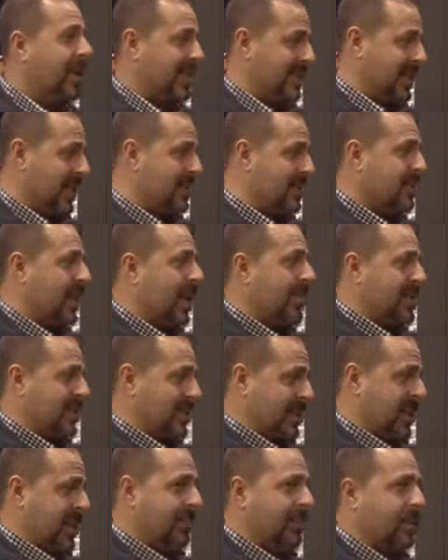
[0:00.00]
it does come as
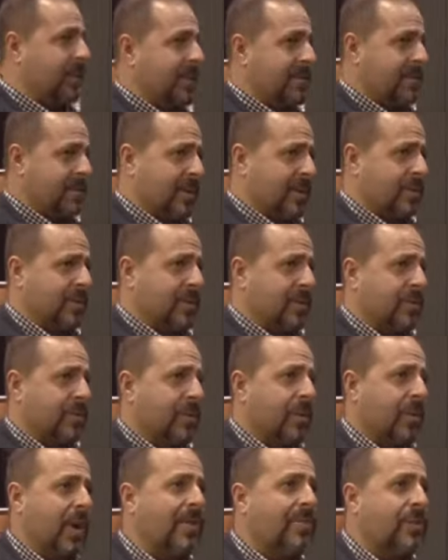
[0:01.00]
a complete system.
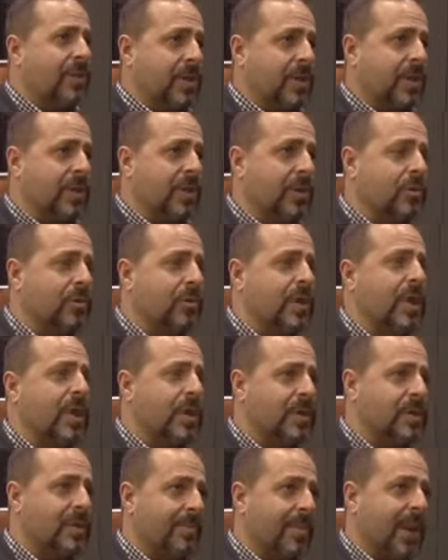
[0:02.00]
So everything you
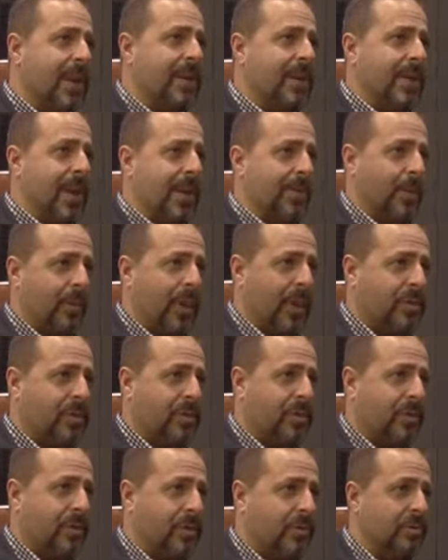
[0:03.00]
need to make it
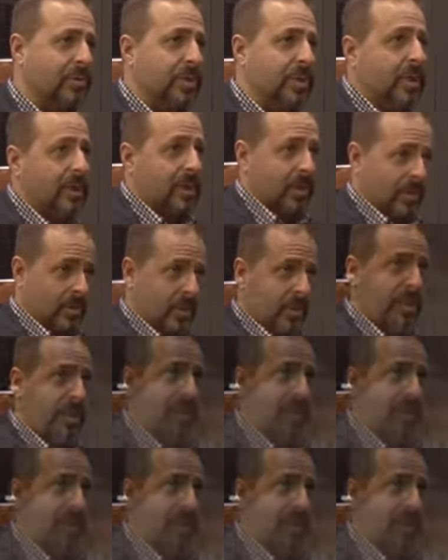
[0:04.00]
operational, with the